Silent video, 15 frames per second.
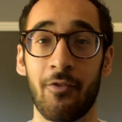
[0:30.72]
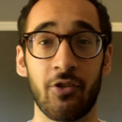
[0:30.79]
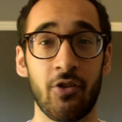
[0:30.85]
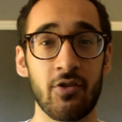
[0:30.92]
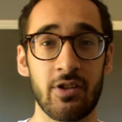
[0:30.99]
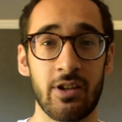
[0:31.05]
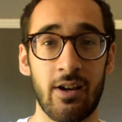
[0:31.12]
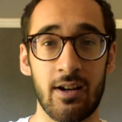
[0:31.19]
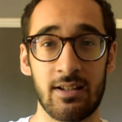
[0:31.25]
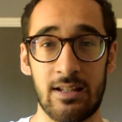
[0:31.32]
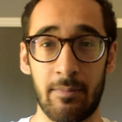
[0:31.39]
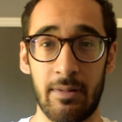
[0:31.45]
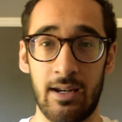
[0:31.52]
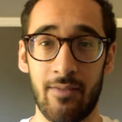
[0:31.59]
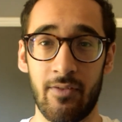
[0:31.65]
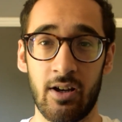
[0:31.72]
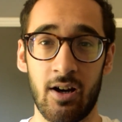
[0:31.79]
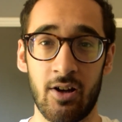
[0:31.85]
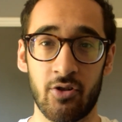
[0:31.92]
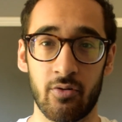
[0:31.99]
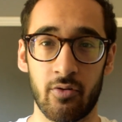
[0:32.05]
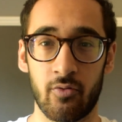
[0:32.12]
For those of you guys that have been living
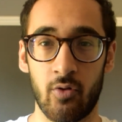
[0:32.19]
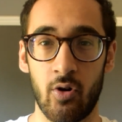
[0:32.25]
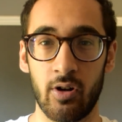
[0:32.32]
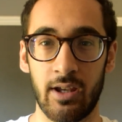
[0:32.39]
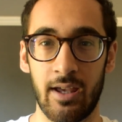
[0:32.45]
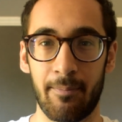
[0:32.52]
under a rock,